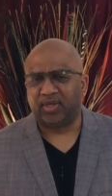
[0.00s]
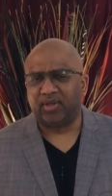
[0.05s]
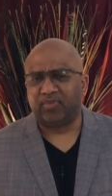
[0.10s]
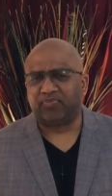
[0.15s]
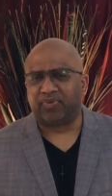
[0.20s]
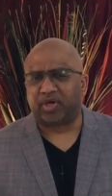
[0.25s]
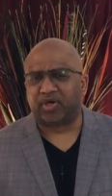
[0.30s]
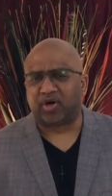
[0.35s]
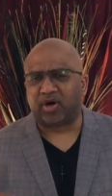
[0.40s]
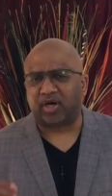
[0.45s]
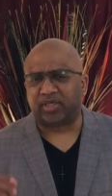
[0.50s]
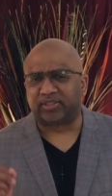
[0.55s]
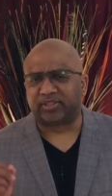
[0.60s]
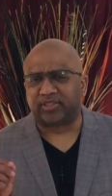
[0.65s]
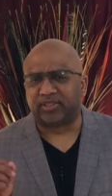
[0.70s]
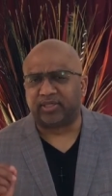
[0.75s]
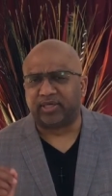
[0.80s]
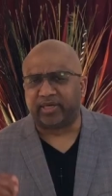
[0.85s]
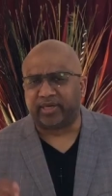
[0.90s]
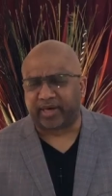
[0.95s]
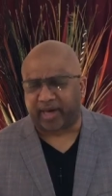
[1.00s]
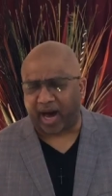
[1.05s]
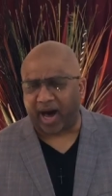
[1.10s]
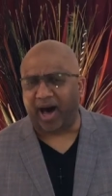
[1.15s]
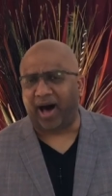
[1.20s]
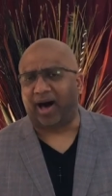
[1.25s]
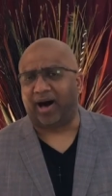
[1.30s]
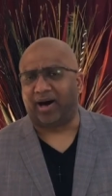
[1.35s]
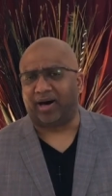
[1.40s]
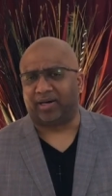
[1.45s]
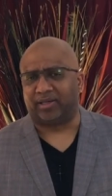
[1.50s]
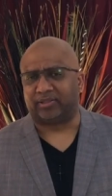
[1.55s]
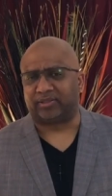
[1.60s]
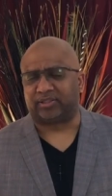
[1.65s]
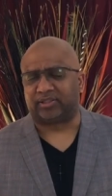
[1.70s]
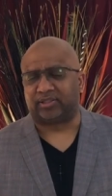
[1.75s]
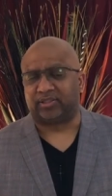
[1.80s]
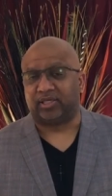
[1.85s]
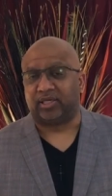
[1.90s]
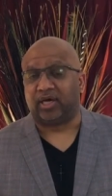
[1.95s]
because
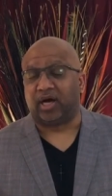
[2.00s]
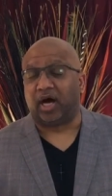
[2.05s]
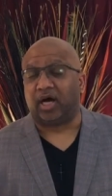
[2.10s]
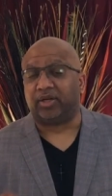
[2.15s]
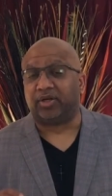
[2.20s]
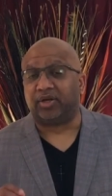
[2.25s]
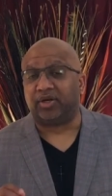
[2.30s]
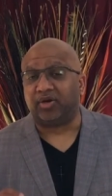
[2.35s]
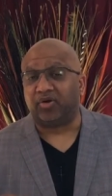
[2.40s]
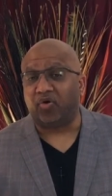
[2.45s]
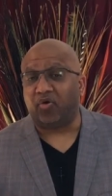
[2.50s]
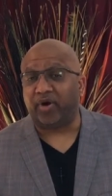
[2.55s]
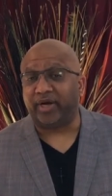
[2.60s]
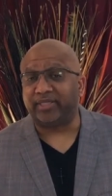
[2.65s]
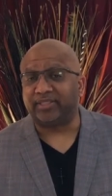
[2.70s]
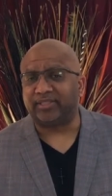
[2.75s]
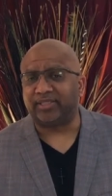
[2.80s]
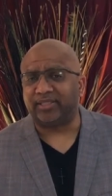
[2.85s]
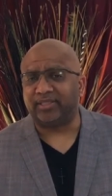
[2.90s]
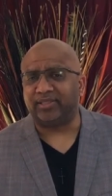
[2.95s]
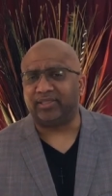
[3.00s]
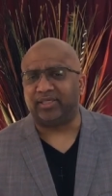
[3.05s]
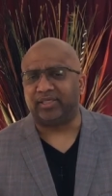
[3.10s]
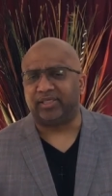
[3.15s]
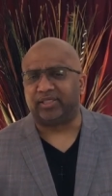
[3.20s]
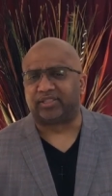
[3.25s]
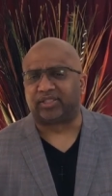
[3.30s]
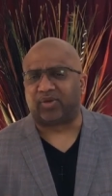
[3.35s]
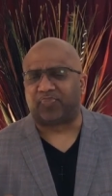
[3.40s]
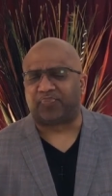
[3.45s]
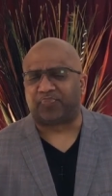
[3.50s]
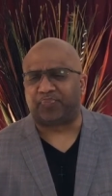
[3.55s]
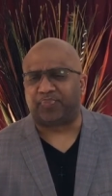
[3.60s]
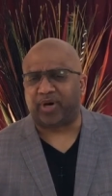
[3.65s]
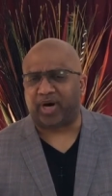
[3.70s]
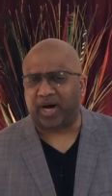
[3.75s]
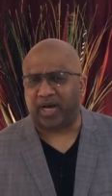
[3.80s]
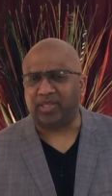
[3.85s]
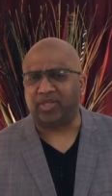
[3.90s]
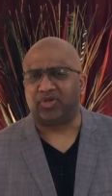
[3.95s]
God's anointing is
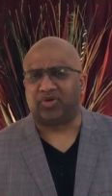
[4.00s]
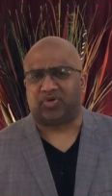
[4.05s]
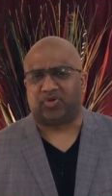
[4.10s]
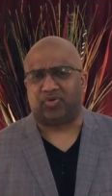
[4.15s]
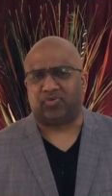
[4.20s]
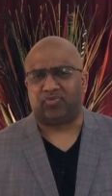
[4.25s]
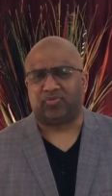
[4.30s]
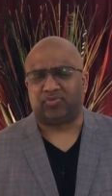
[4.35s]
upon you.